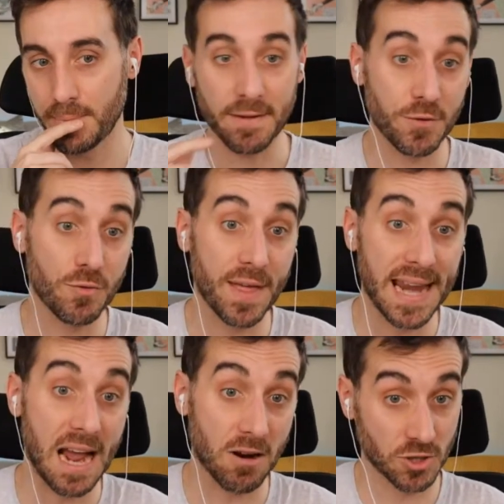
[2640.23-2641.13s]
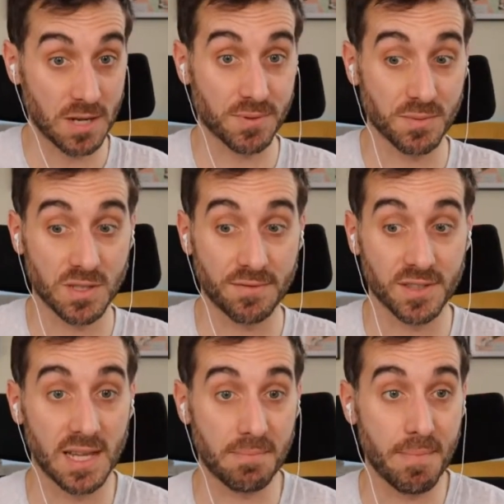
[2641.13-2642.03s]
if you then airdrop some stuff
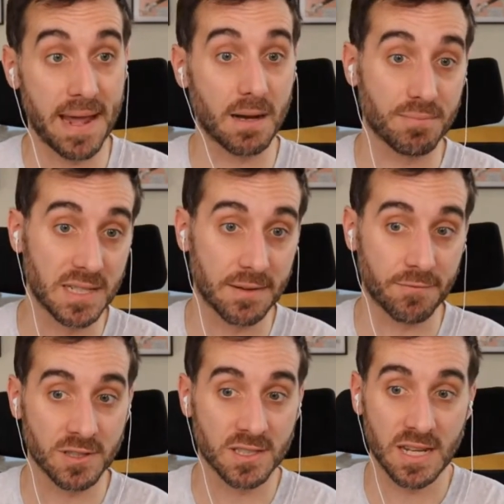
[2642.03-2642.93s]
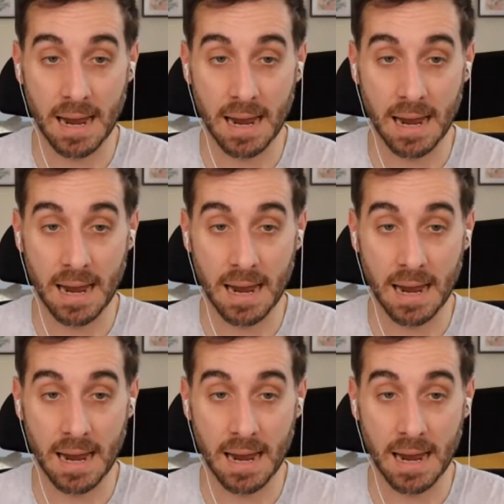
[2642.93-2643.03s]
to like make up the difference,